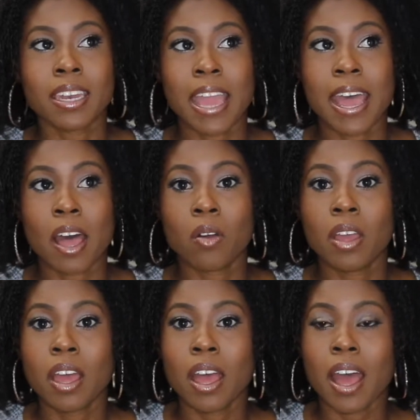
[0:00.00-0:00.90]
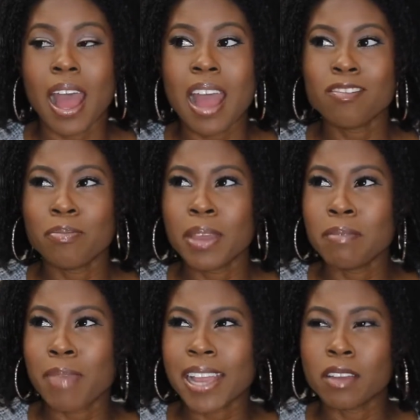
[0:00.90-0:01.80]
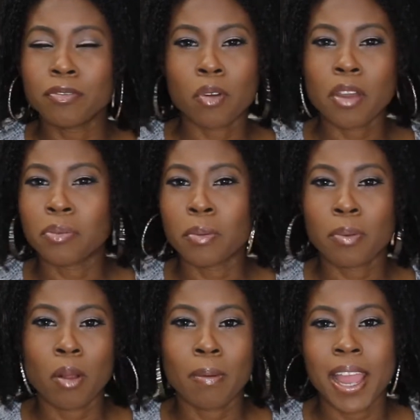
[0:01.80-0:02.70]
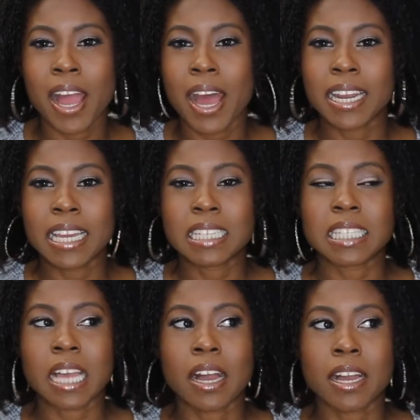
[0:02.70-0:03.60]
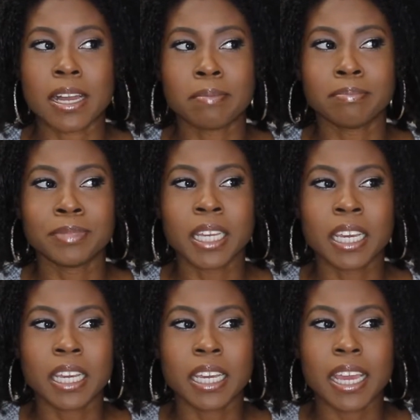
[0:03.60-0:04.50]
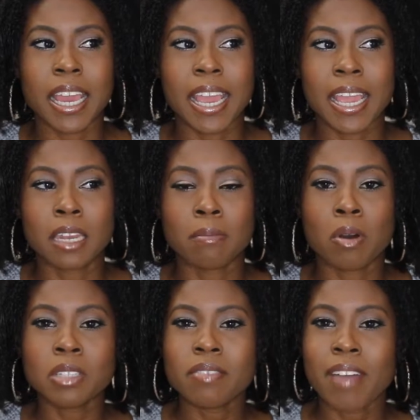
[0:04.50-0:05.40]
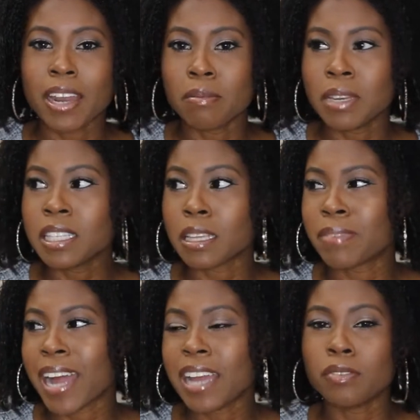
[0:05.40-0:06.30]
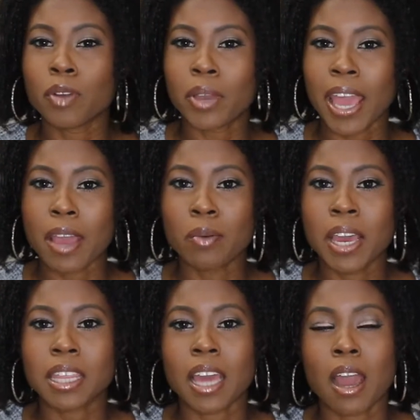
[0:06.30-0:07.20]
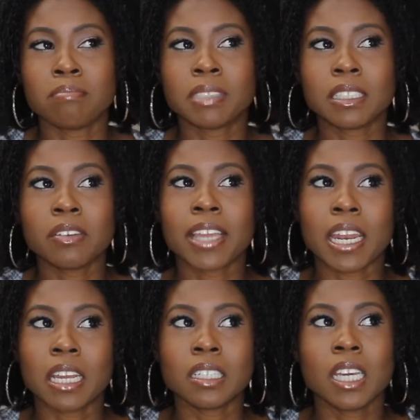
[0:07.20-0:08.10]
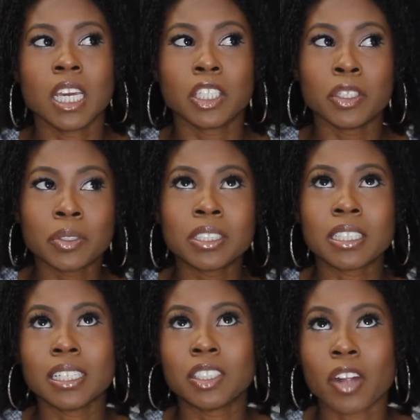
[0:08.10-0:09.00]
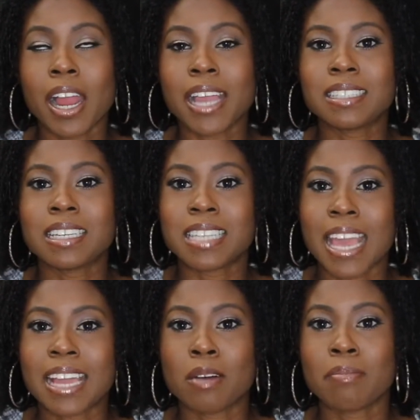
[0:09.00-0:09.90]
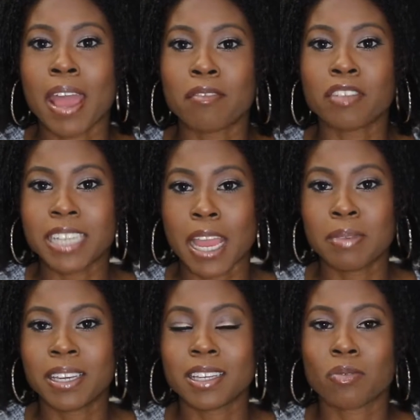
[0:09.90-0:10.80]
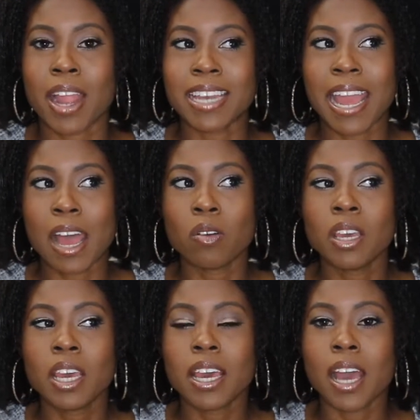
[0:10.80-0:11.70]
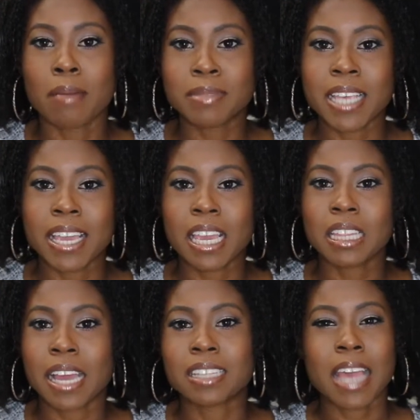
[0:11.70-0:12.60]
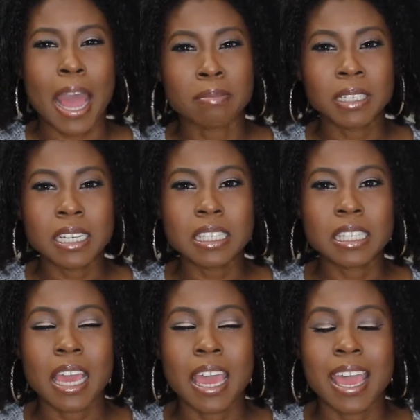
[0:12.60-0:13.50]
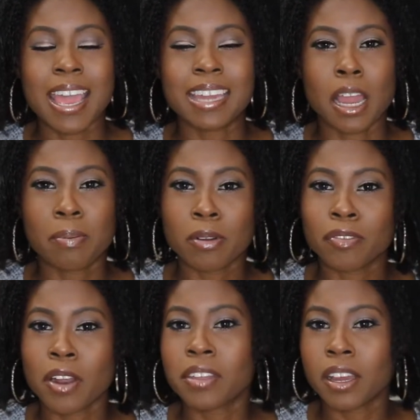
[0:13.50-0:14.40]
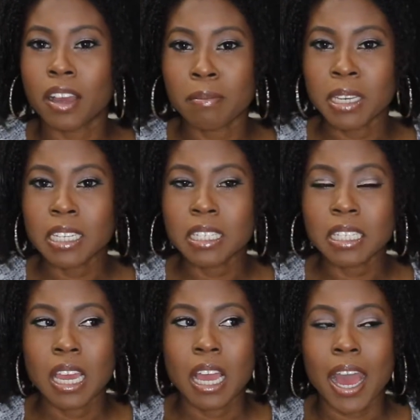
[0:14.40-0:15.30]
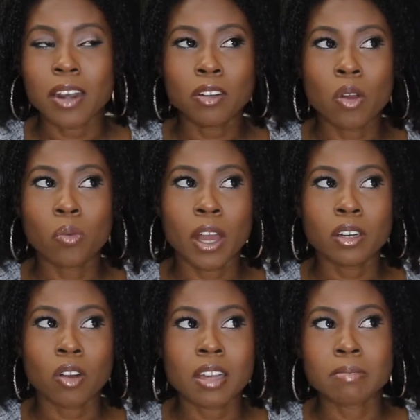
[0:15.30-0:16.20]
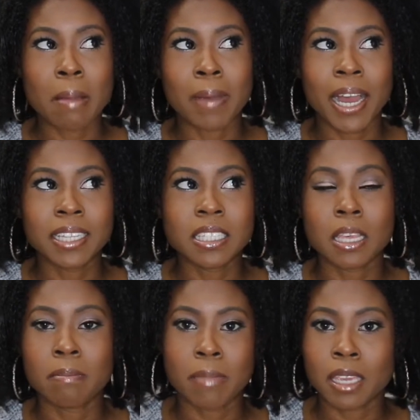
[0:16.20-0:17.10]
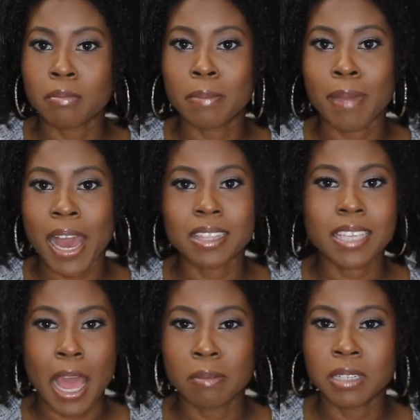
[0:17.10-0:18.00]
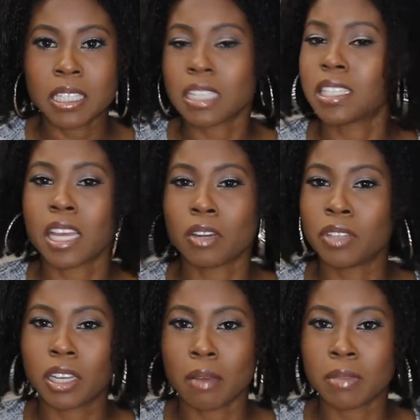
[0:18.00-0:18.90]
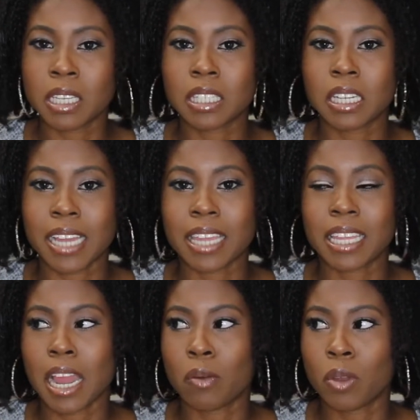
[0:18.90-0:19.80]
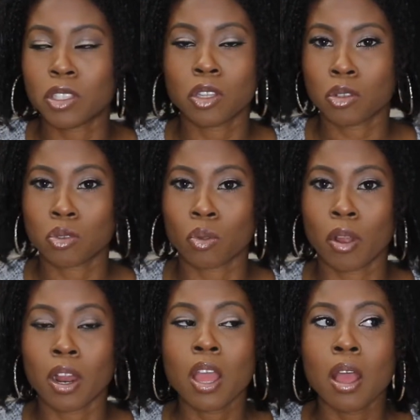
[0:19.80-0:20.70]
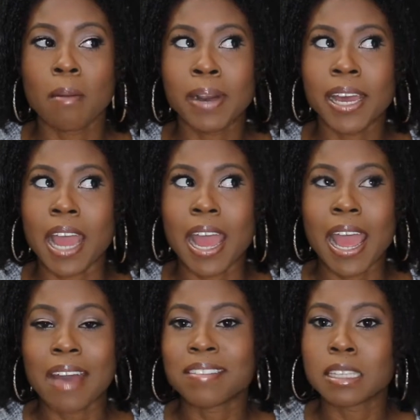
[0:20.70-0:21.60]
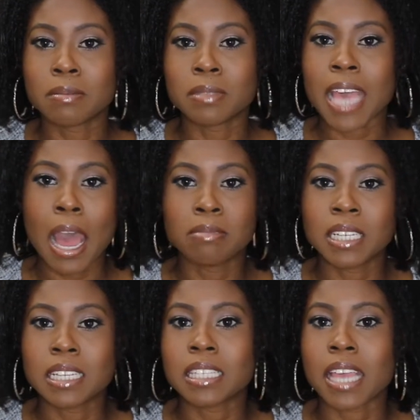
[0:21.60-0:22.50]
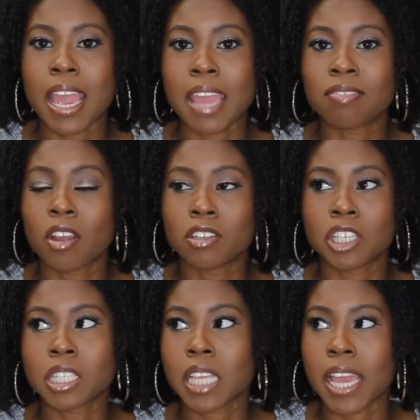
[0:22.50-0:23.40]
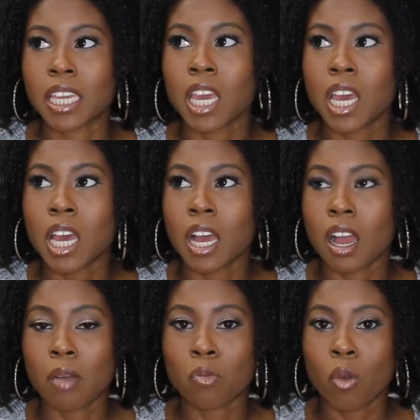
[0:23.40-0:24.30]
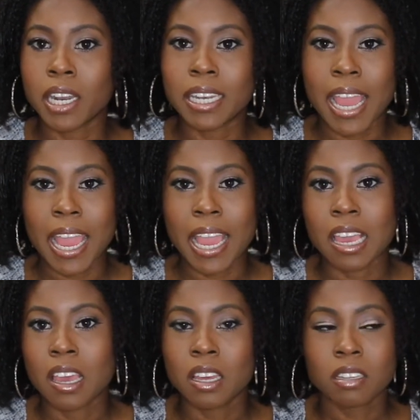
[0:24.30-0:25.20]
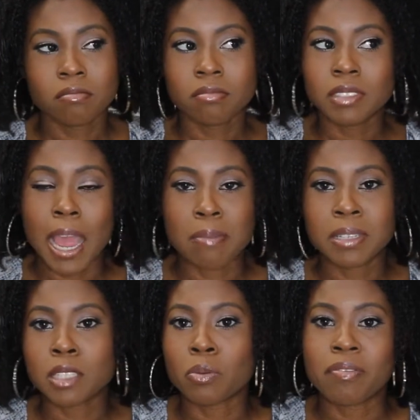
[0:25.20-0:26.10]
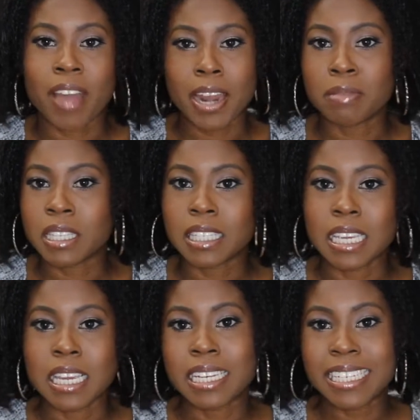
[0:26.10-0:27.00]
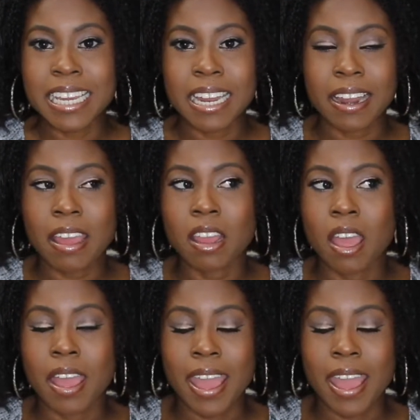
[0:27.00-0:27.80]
Now, I've been back and forth with probiotics, and multivitamins I'm kind of okay with. I'm still getting used to trying to take them every day because right now I'm taking tablets and I prefer the gummies. I don't know what crossed my mind to make me buy tablets instead of the gummies the day that I went to the store, but I have some tablets and they're just one a day tablets with vitamin C and D in it.